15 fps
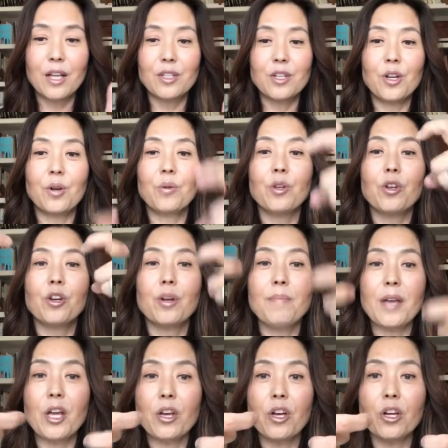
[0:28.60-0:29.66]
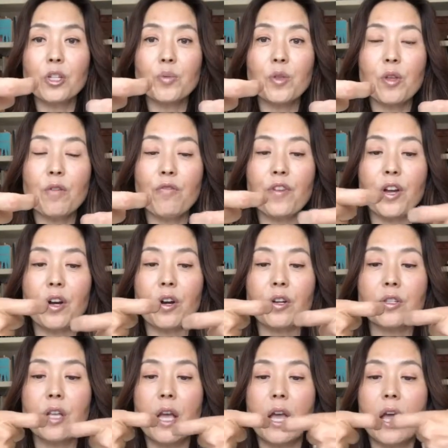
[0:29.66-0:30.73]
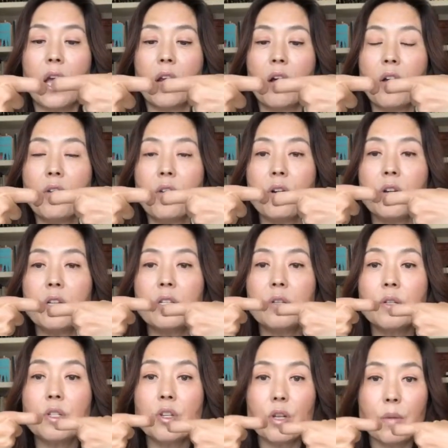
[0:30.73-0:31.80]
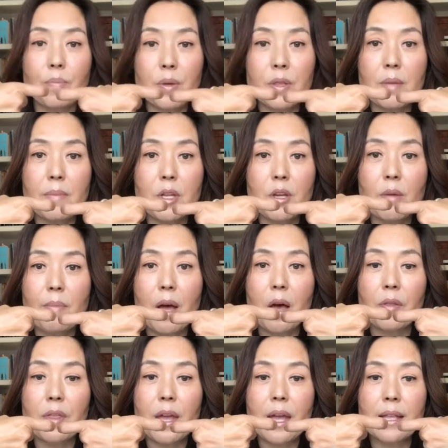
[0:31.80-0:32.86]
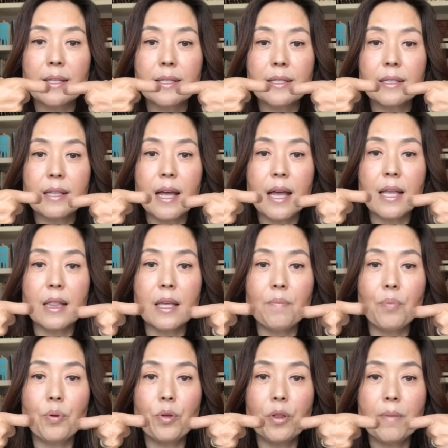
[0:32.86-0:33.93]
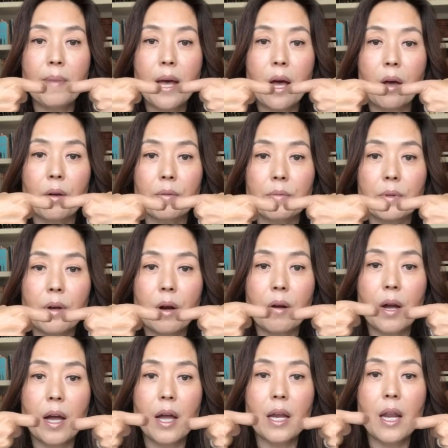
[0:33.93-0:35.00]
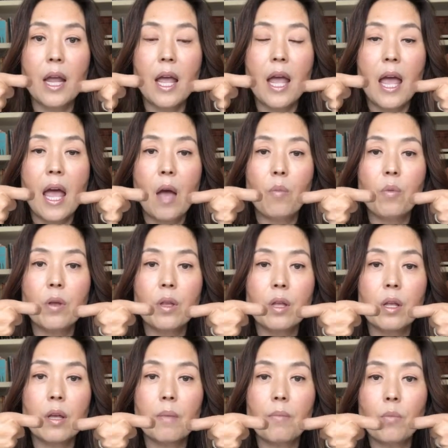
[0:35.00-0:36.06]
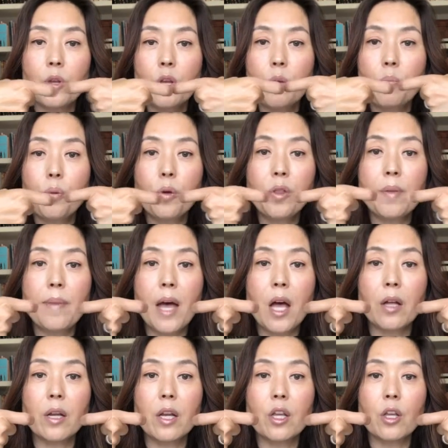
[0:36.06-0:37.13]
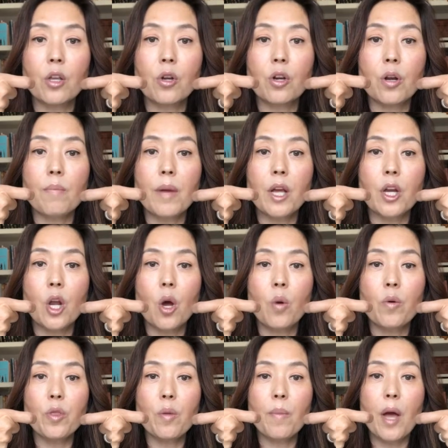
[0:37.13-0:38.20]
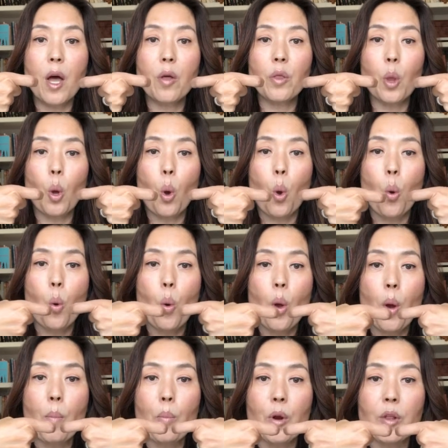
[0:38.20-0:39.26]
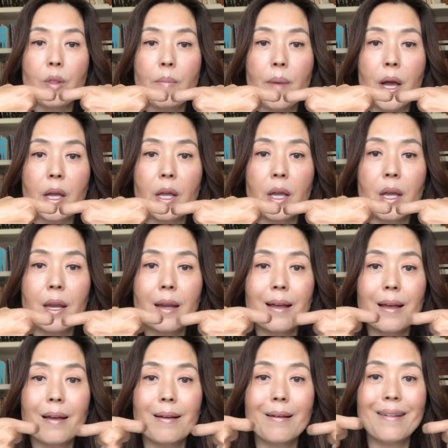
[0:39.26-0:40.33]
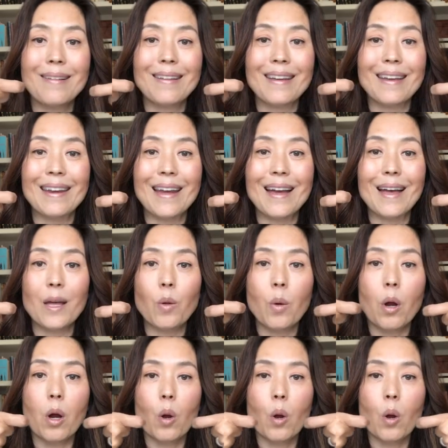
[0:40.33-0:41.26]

So you're going to make hooks with your fingers, and all you're going to do is you're going to put them in your mouth and slightly pull them out, all right? And when, when you pull them out, you're going to make an O with your mouth and bring them back in, pulling it out,